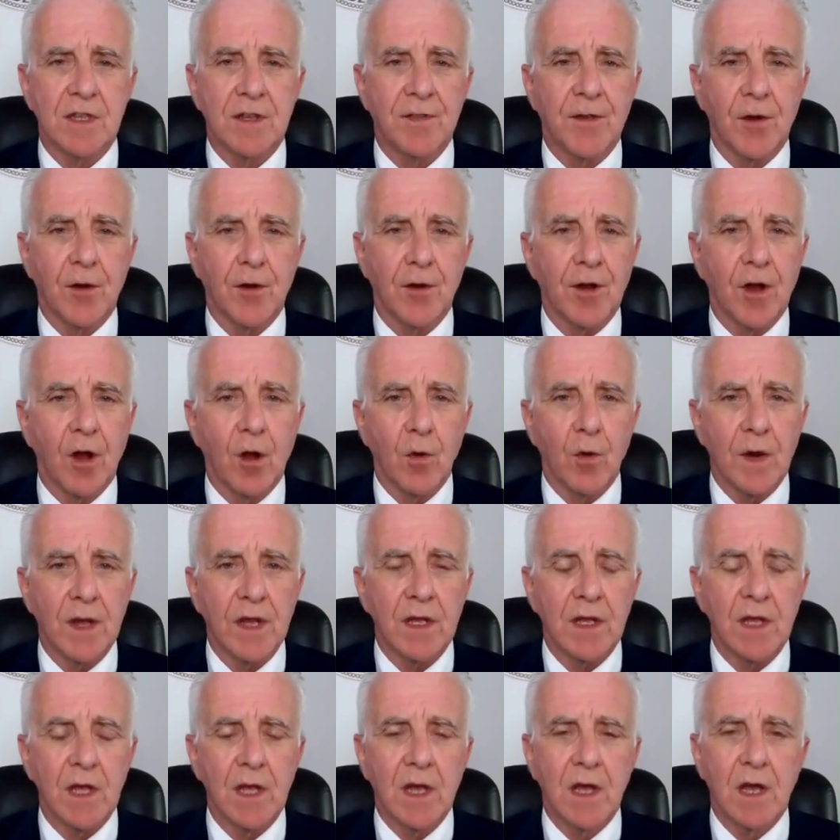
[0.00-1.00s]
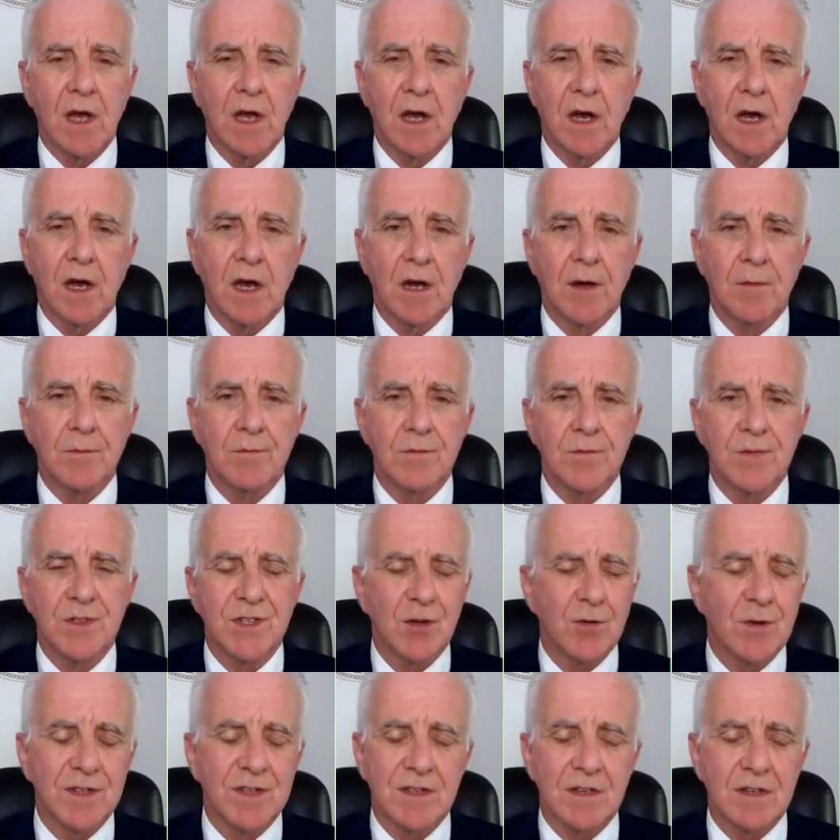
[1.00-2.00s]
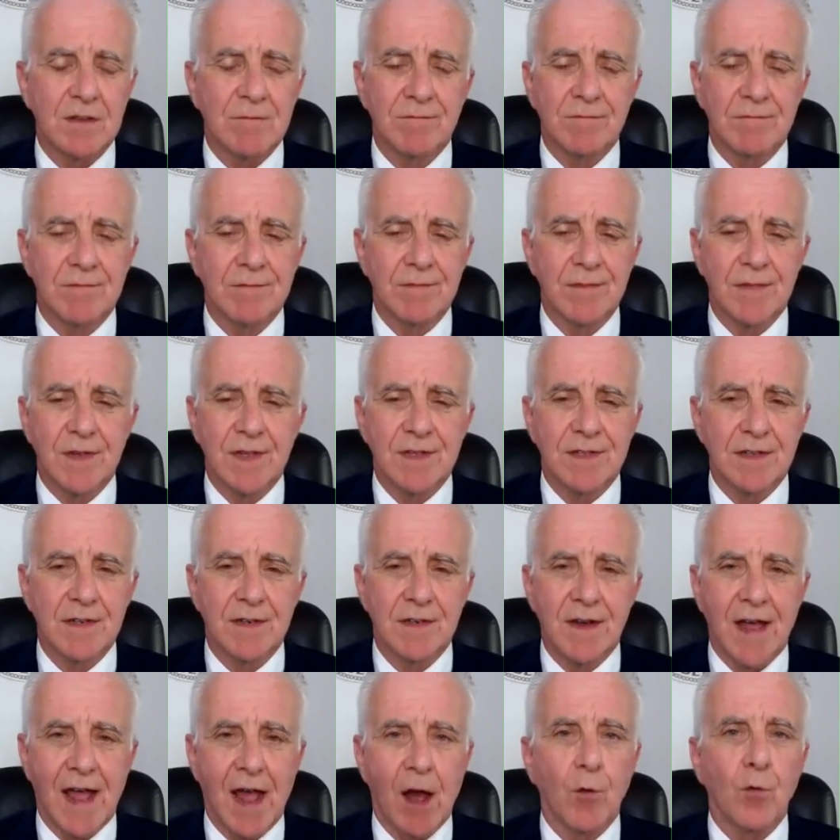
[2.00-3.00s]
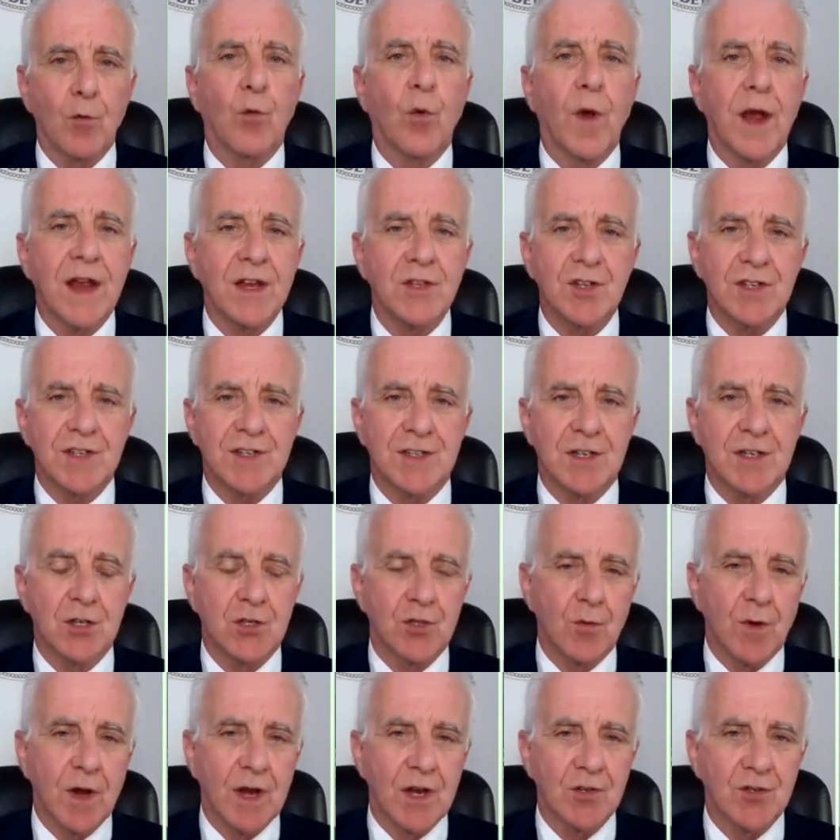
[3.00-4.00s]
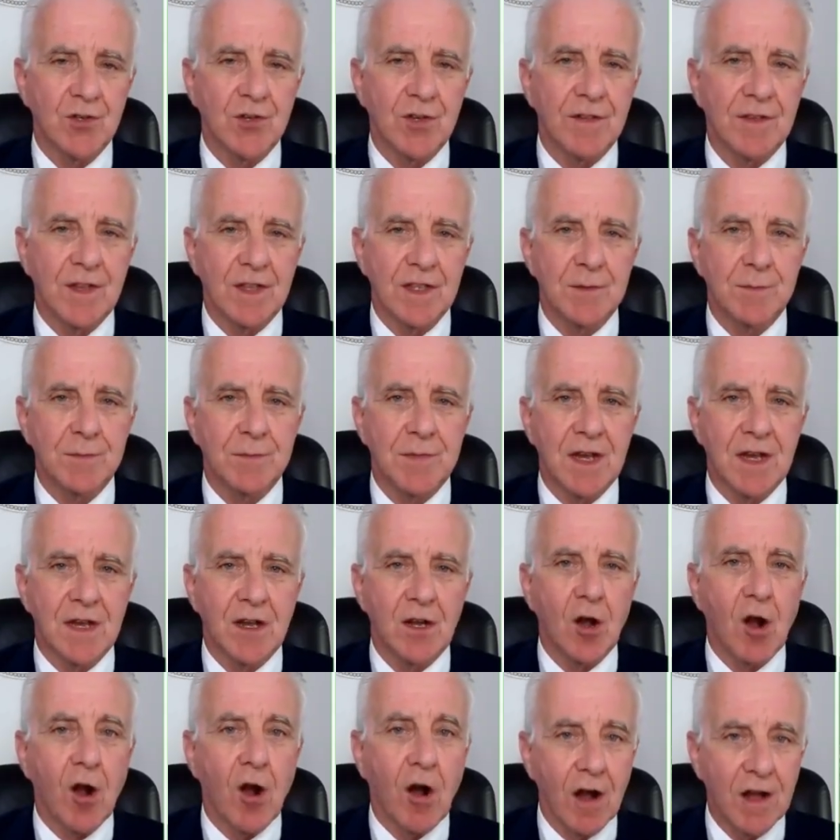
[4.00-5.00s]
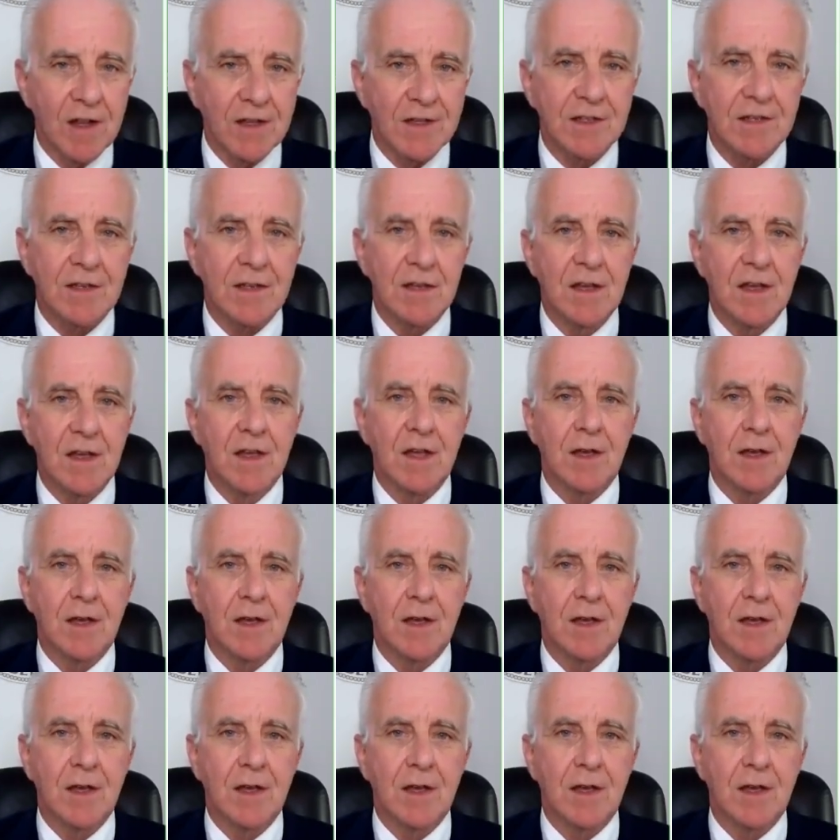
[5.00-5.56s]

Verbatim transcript: that they're going. Um, so it's a it's an outrageous situation that's being caused